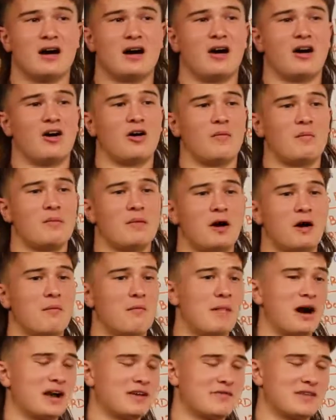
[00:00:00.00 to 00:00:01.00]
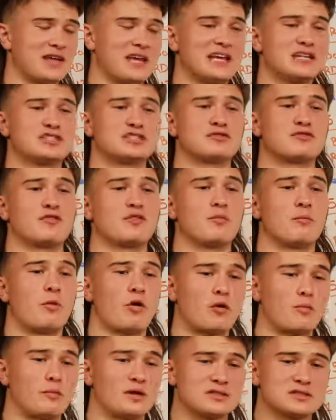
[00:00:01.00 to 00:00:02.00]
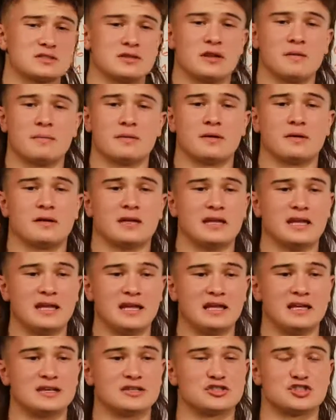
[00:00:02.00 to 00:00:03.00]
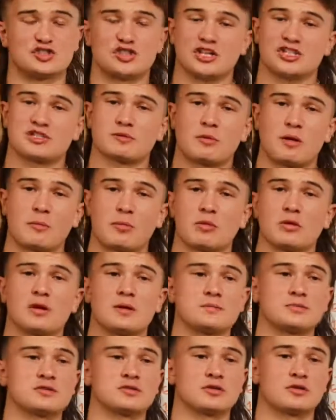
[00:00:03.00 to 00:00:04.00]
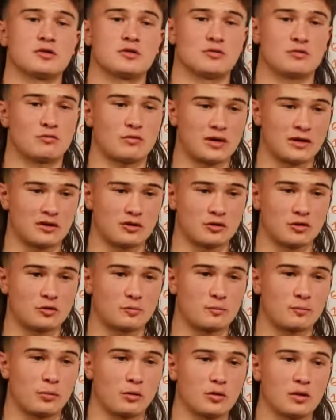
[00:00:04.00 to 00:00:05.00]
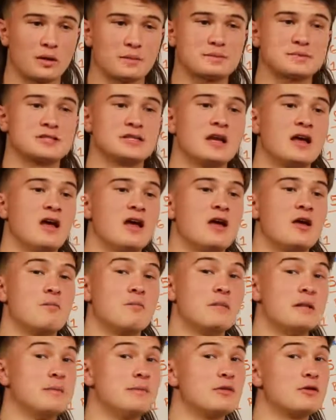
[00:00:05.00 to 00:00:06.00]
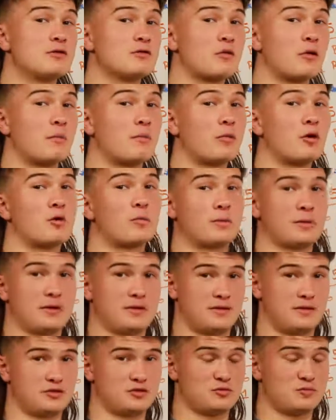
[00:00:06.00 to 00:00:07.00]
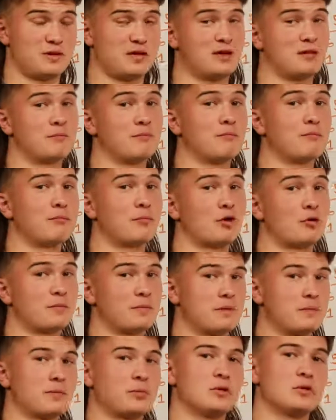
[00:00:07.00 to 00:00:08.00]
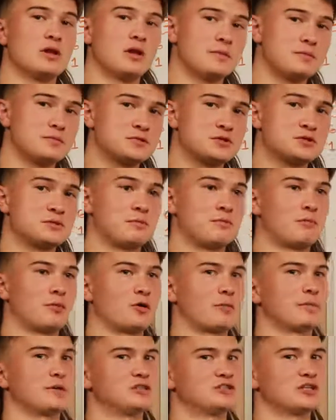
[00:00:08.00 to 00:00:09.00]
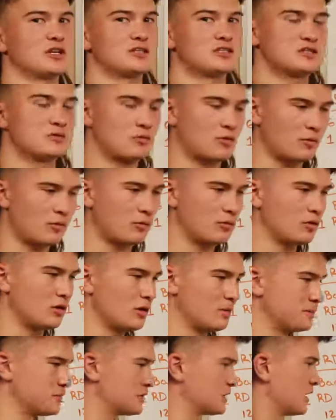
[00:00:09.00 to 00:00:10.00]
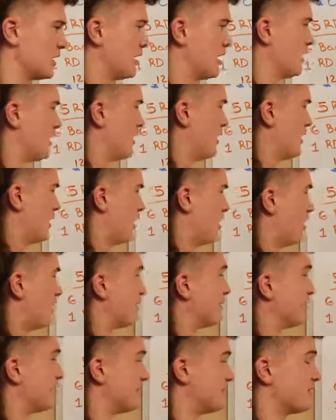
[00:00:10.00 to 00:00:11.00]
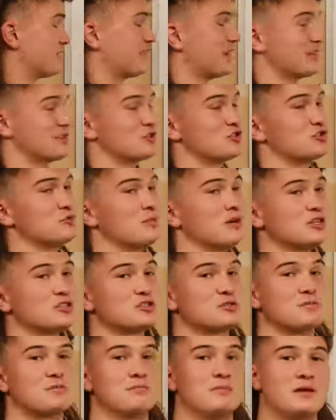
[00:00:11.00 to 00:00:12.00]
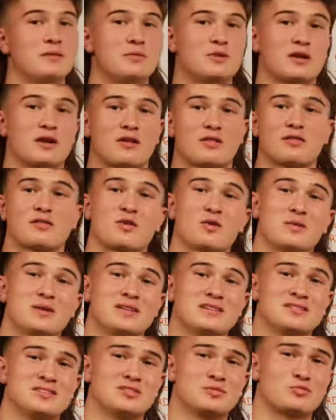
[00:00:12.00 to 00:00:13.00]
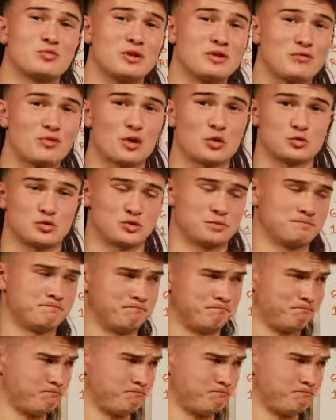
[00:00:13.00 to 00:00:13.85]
A modification for the bar muscle up is chest to bar pull-ups, regular pull-ups, maybe throw a burpee in there. So make them burpee pull-ups, burpee chest to bar pull-ups. And even if that's too much, maybe you gotta throw in some ring rows.